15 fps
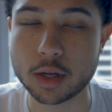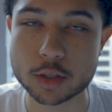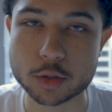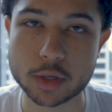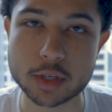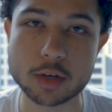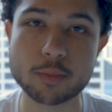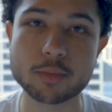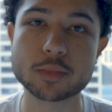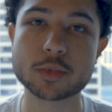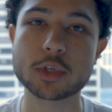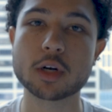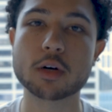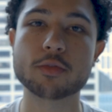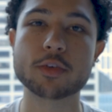So I did a
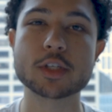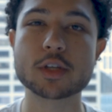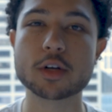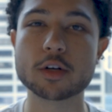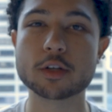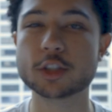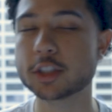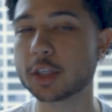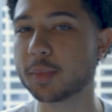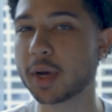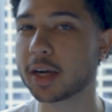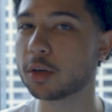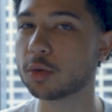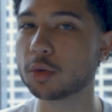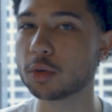ton of research, did
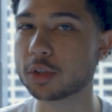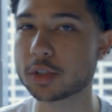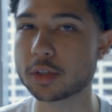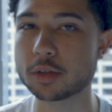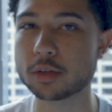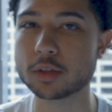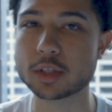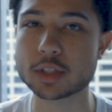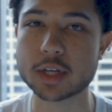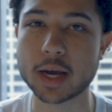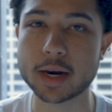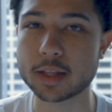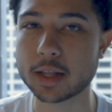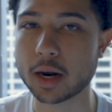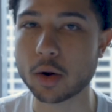my Googles, and
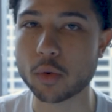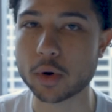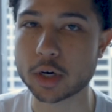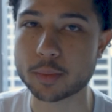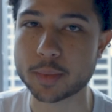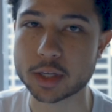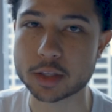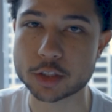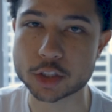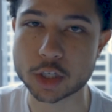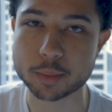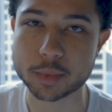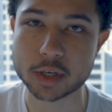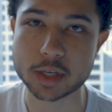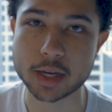decided that I wanted to make the
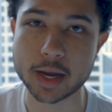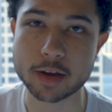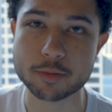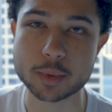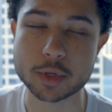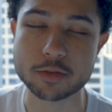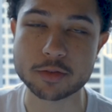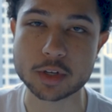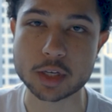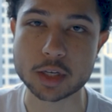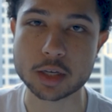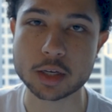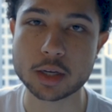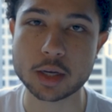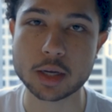jump into
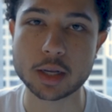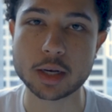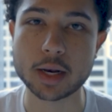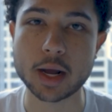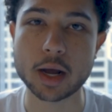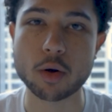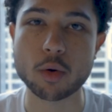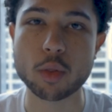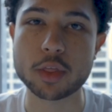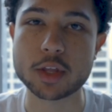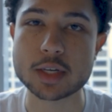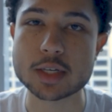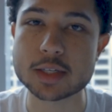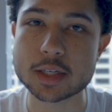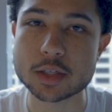FPV. Now, the
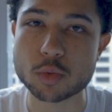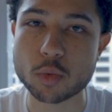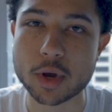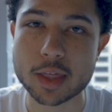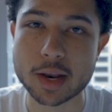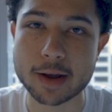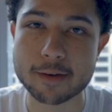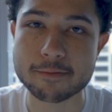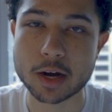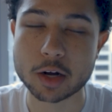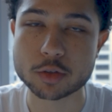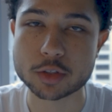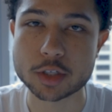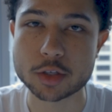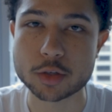easiest way that I
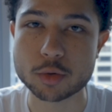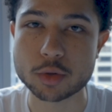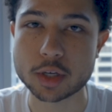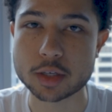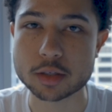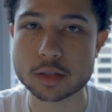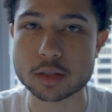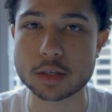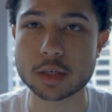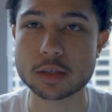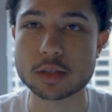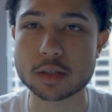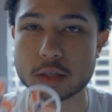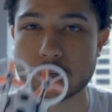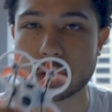found to do this
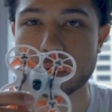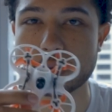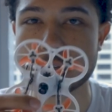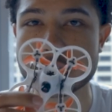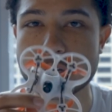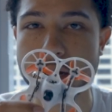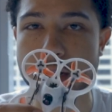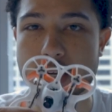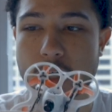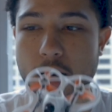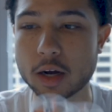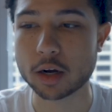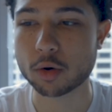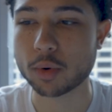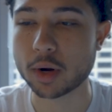is to go the
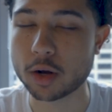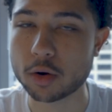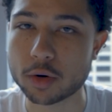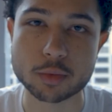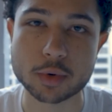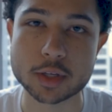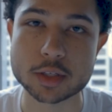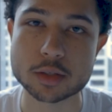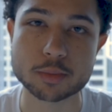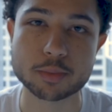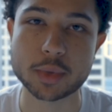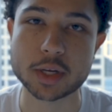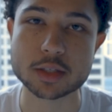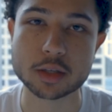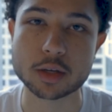Tinyhawk route. It's
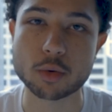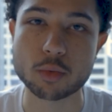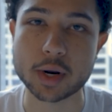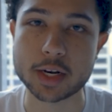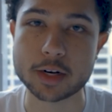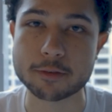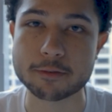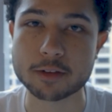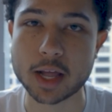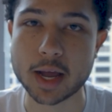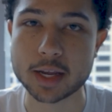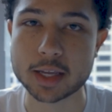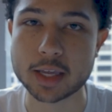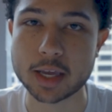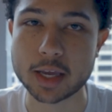basically a
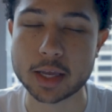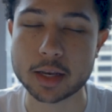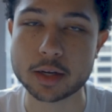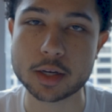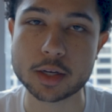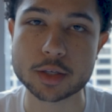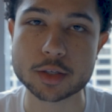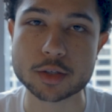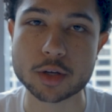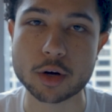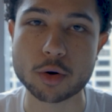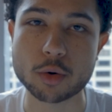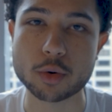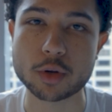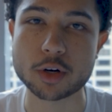ready-to-fly kit.
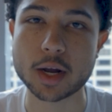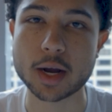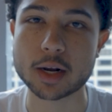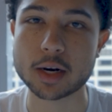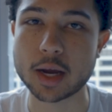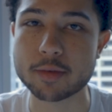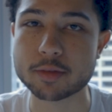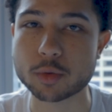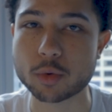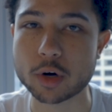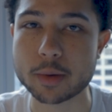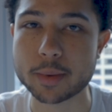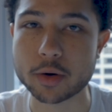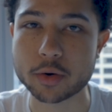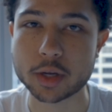So you're not gonna have to
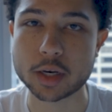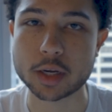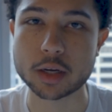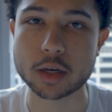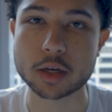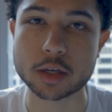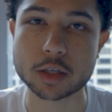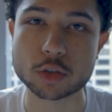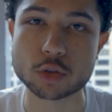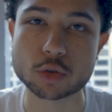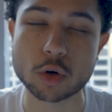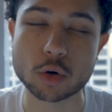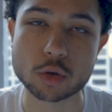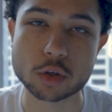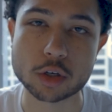worry about getting a
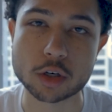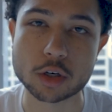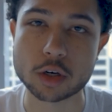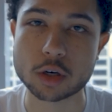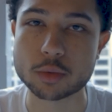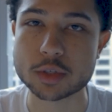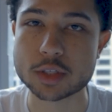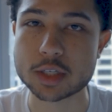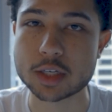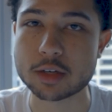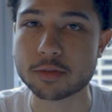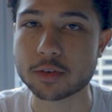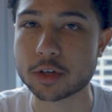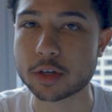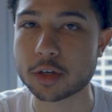controller, a
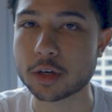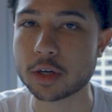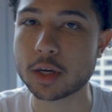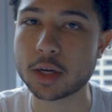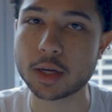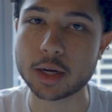receiver,